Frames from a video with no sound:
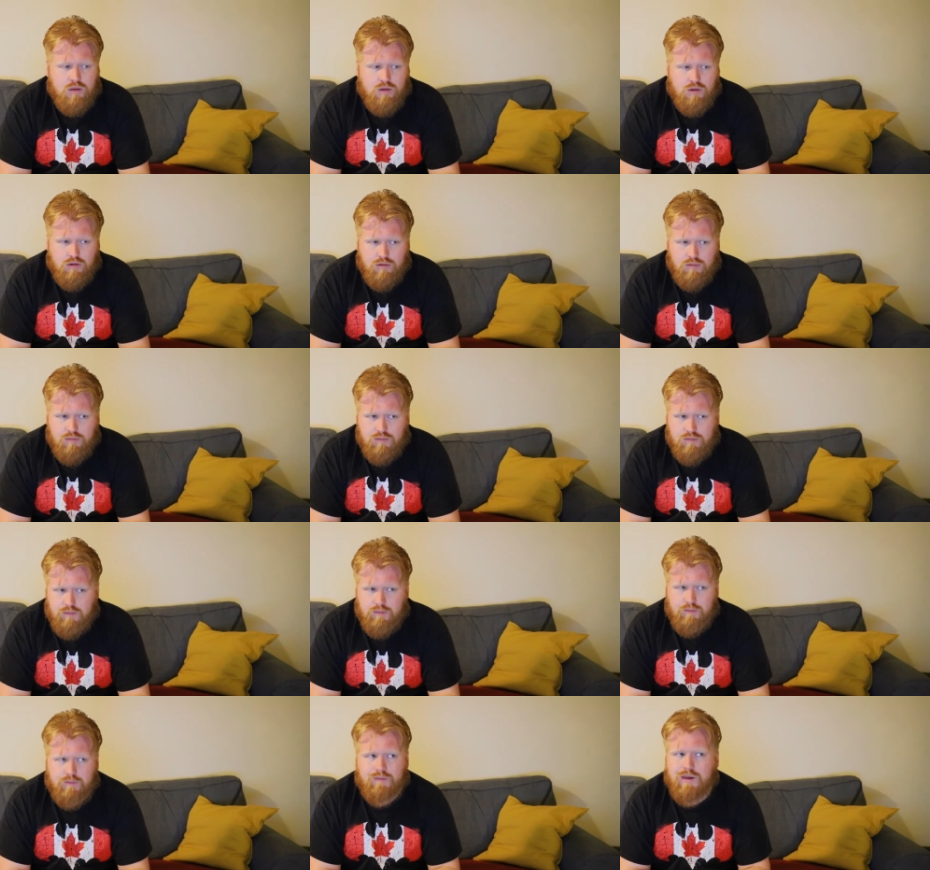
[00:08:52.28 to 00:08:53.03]
little
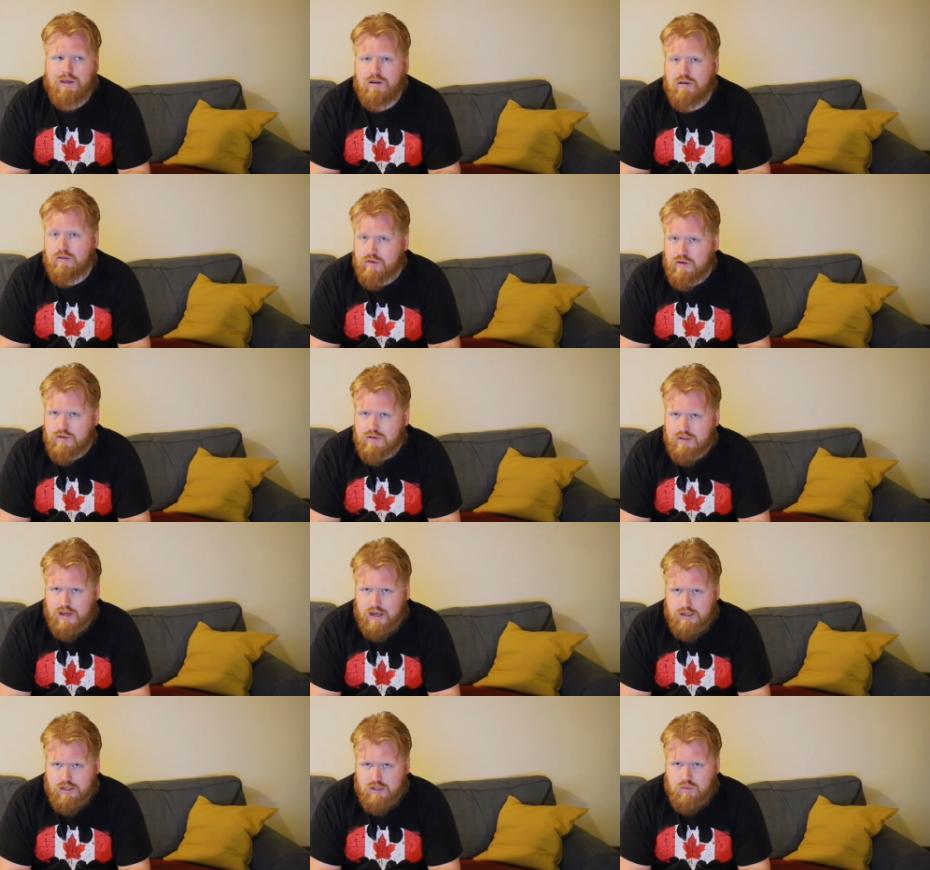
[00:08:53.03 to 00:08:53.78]
interview
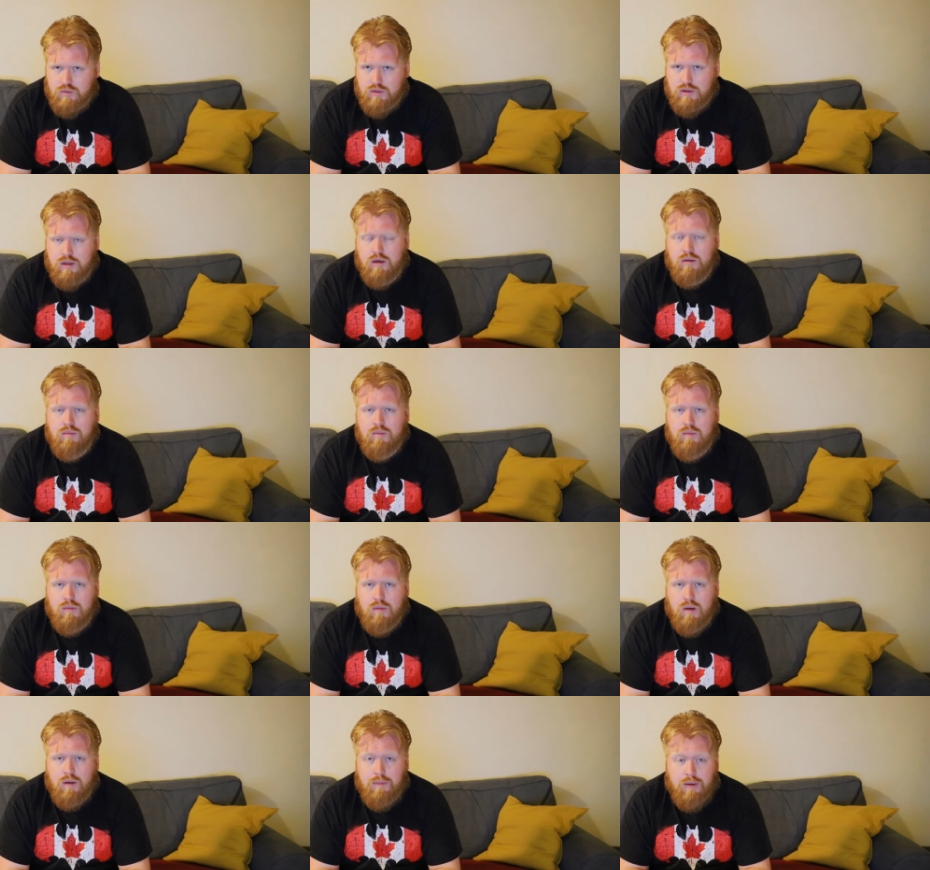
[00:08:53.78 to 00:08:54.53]
sketches with
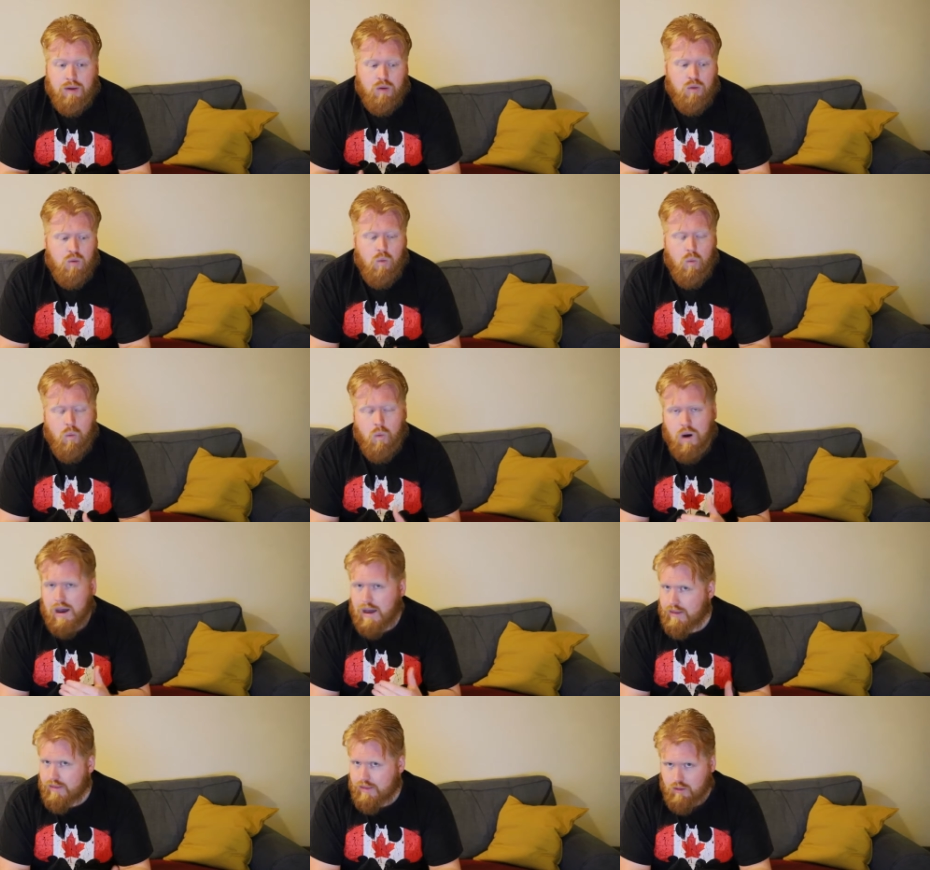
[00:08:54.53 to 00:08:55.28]
them about
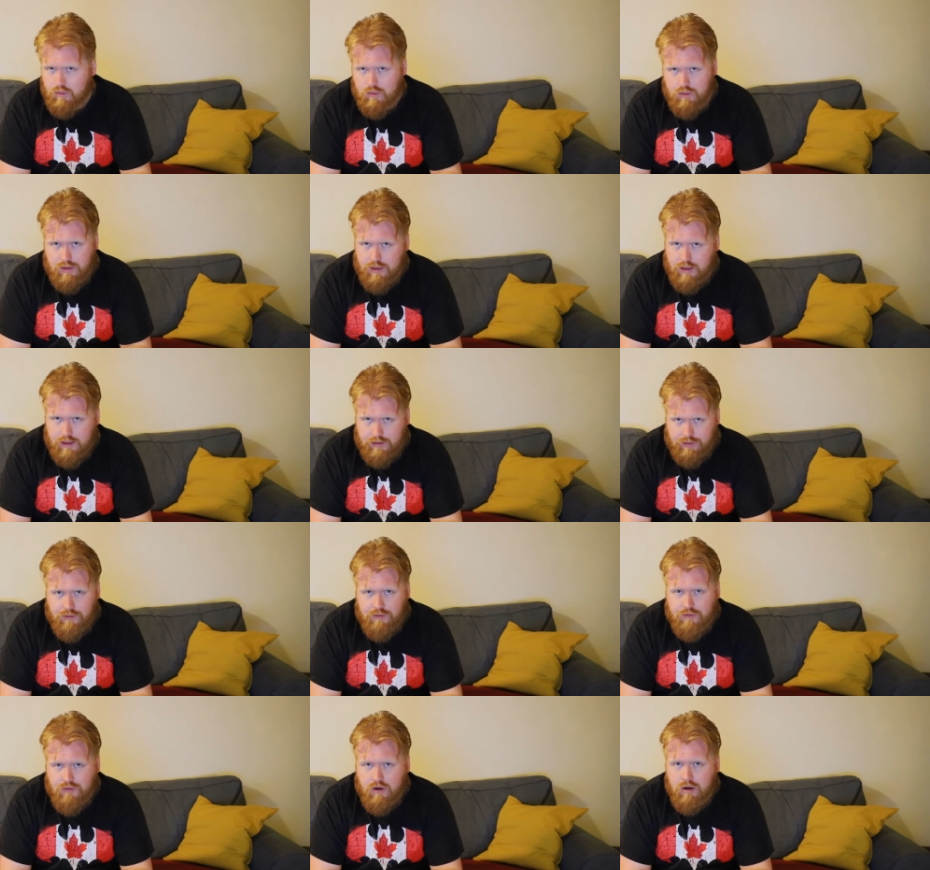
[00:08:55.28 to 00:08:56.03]
why they were
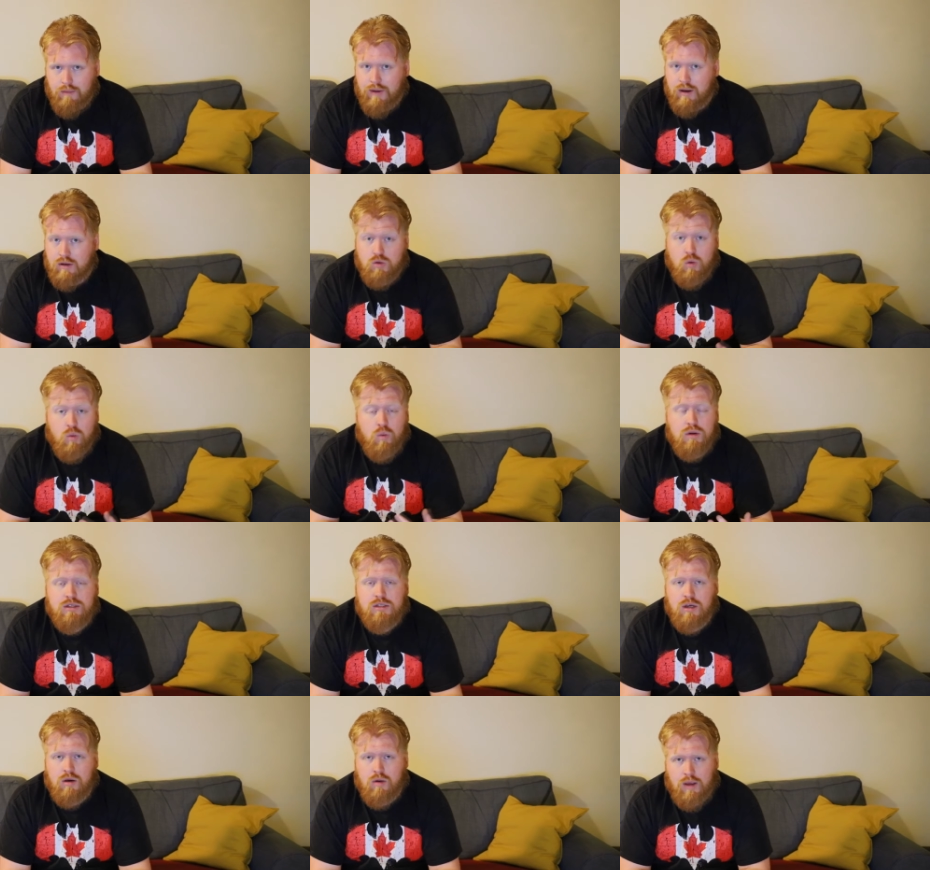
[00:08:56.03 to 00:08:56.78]
at the farmhouse,
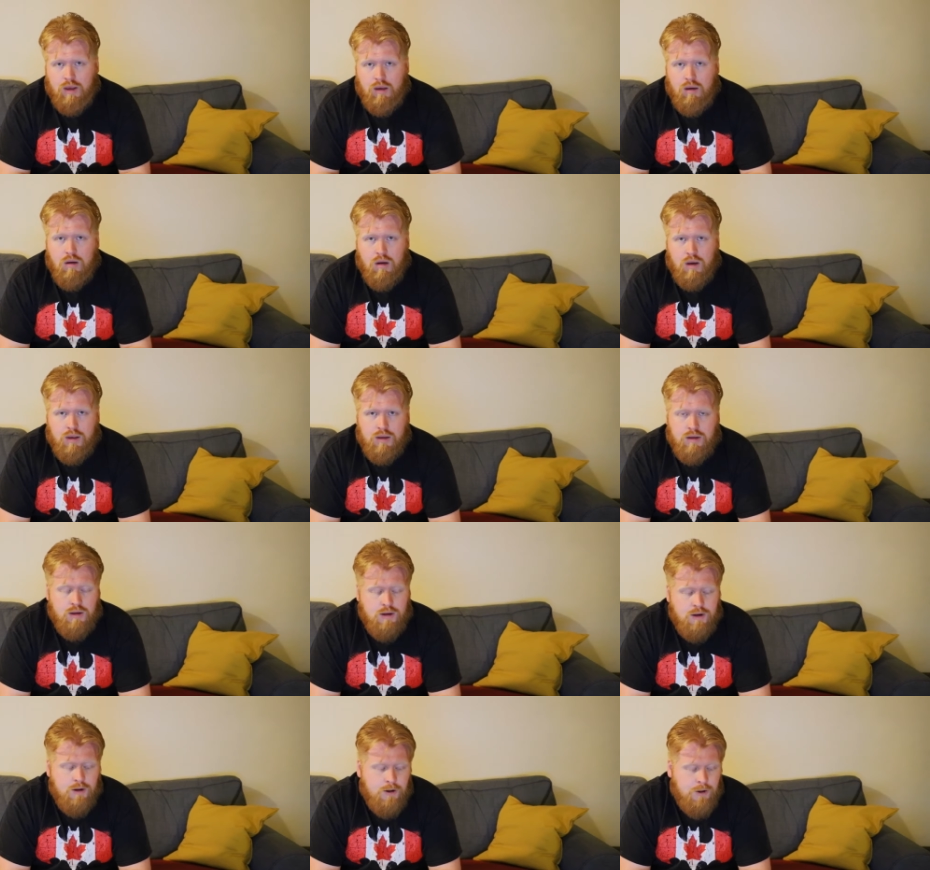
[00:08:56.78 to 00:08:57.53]
what's going
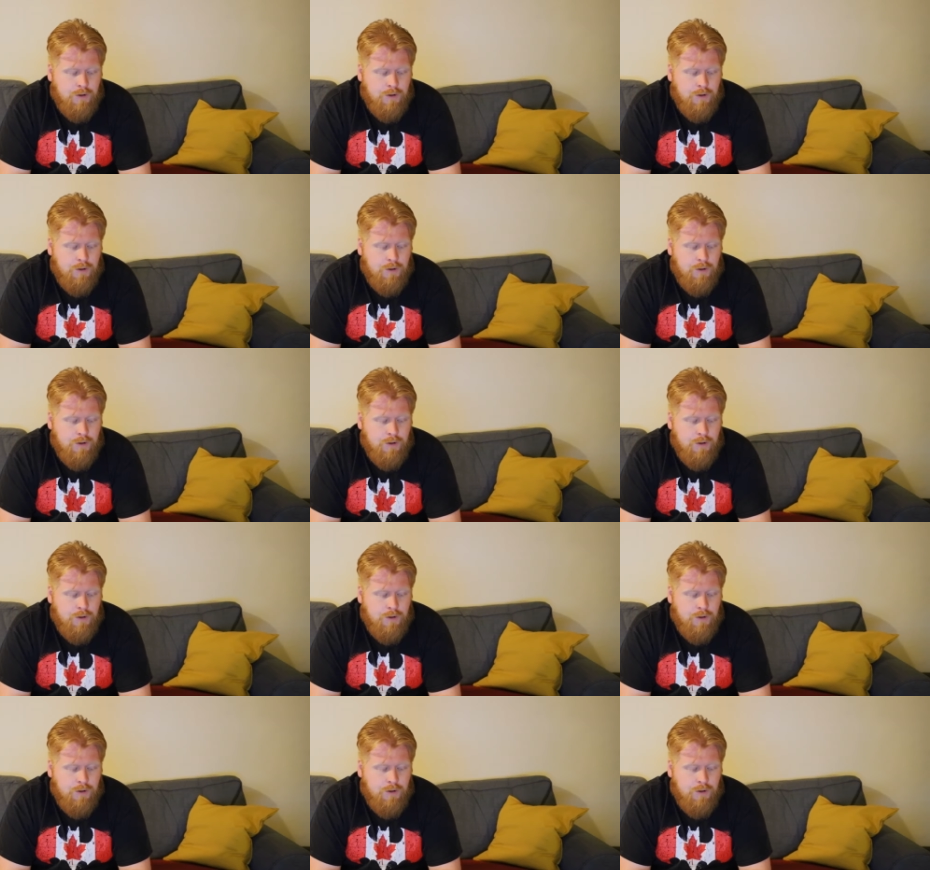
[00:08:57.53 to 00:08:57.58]
on.